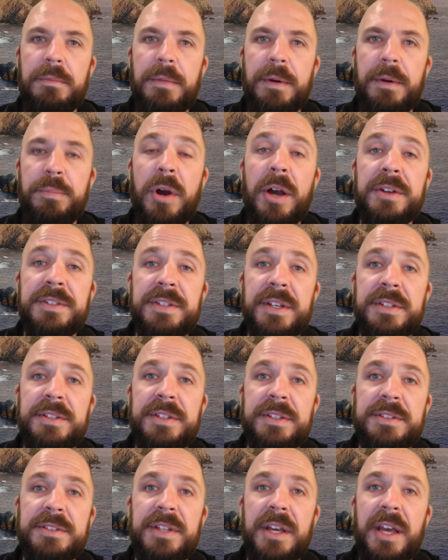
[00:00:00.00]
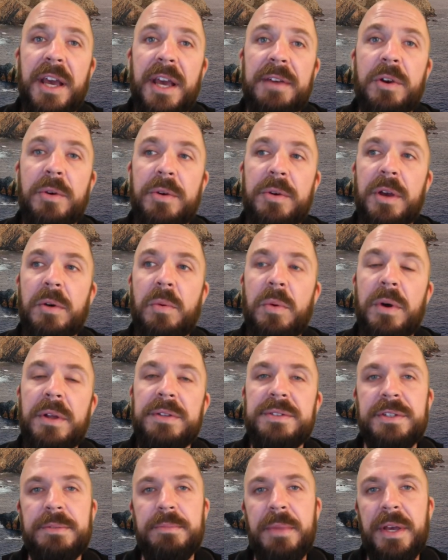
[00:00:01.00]
processes they have going at
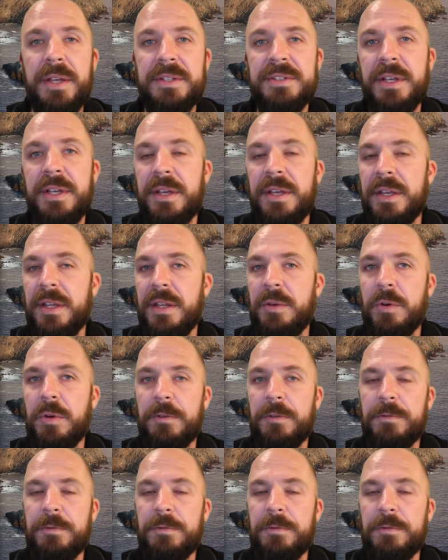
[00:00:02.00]
once, it may take anywhere